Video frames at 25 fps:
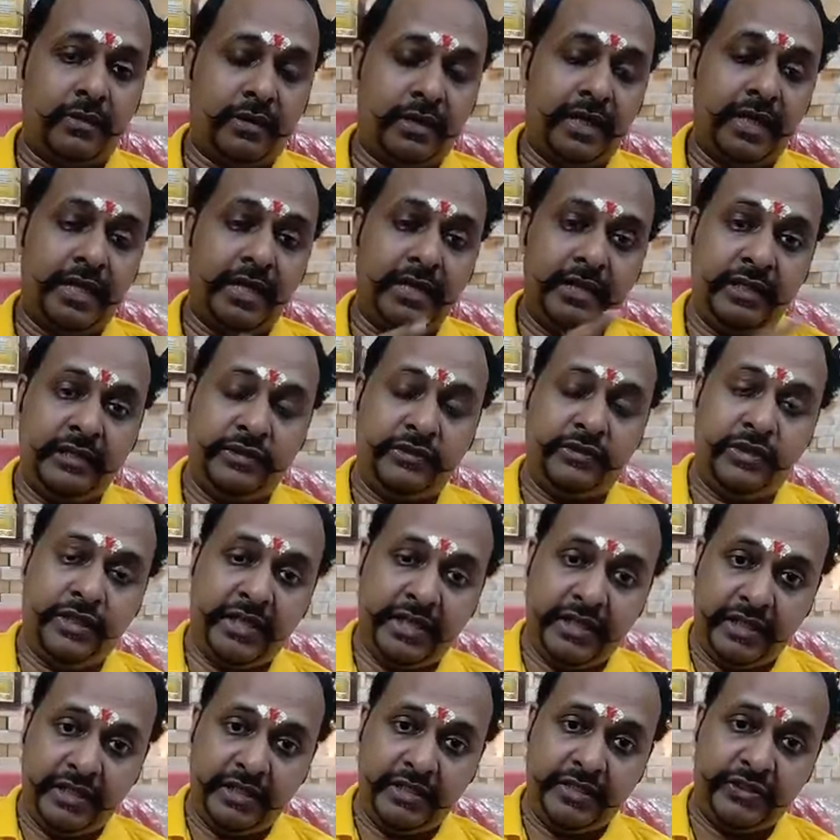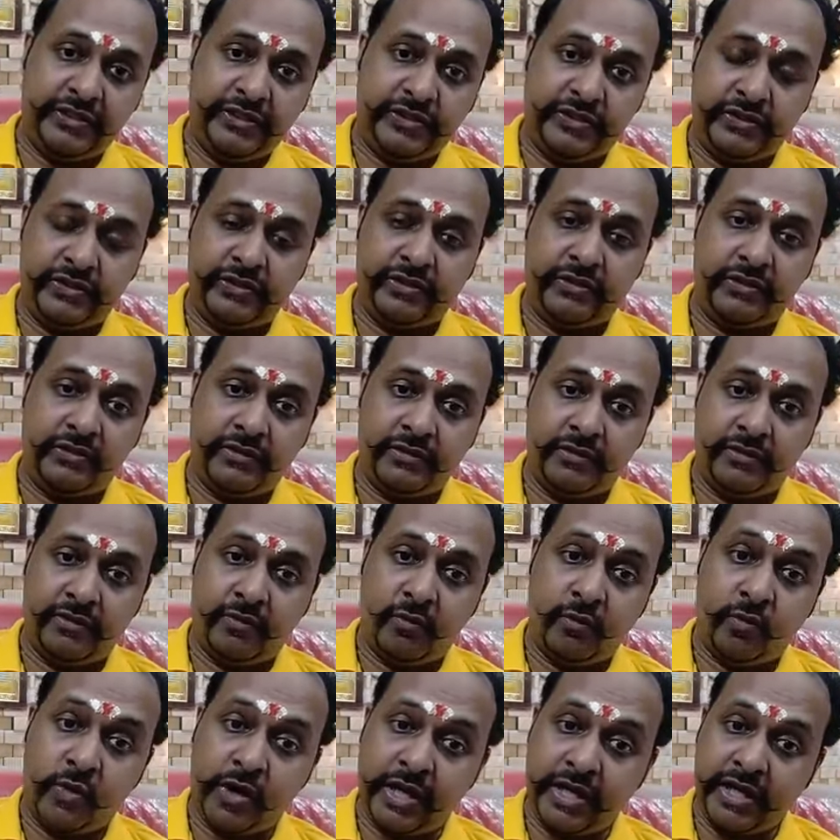in the 3 years,
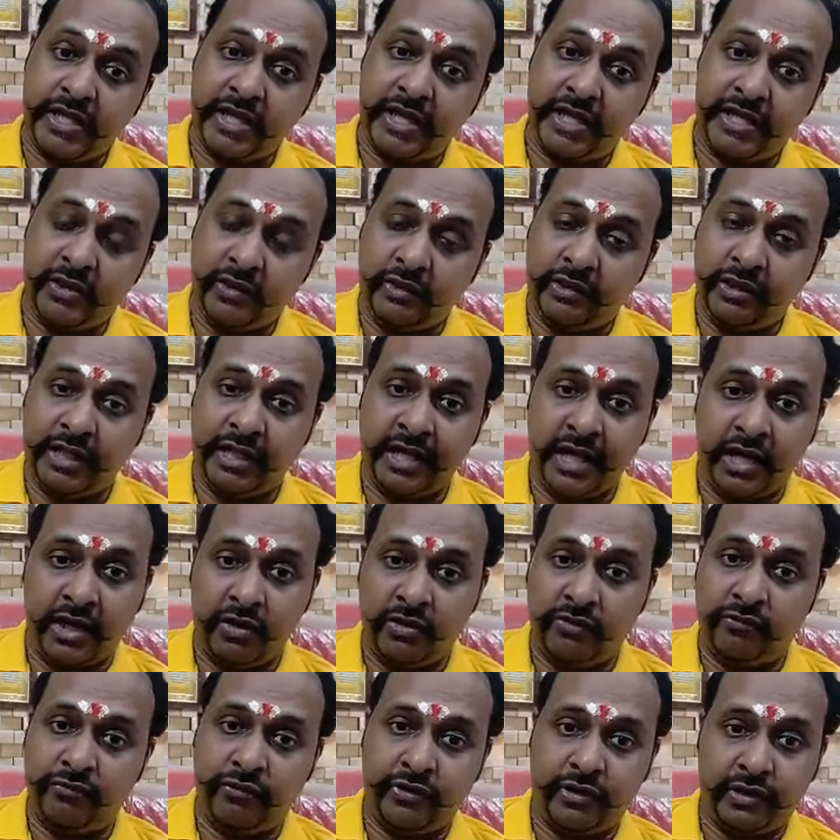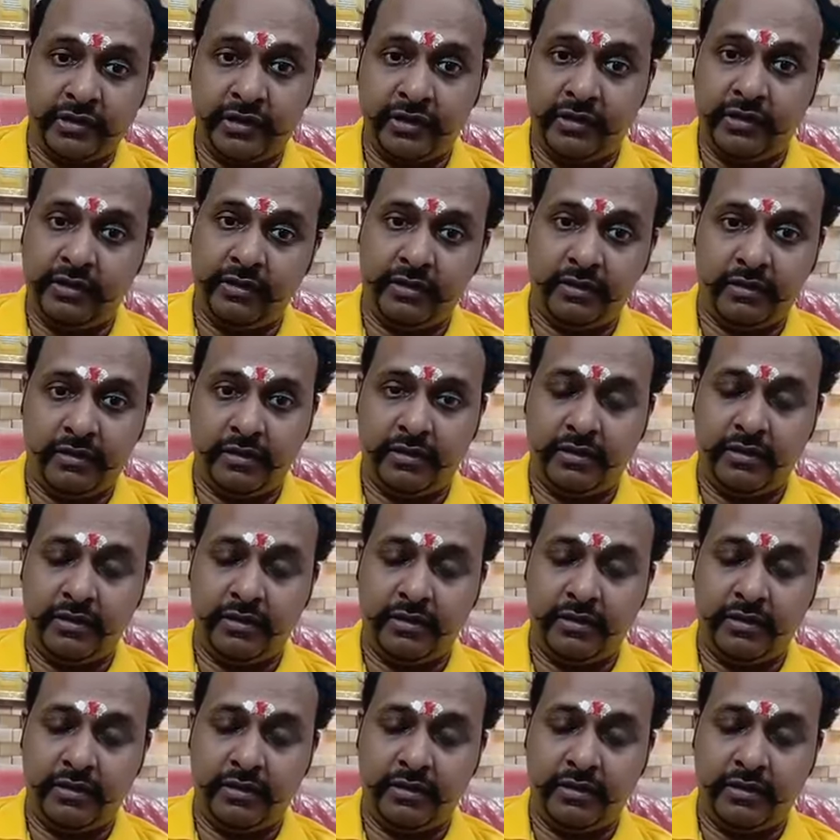1 year you can allow for the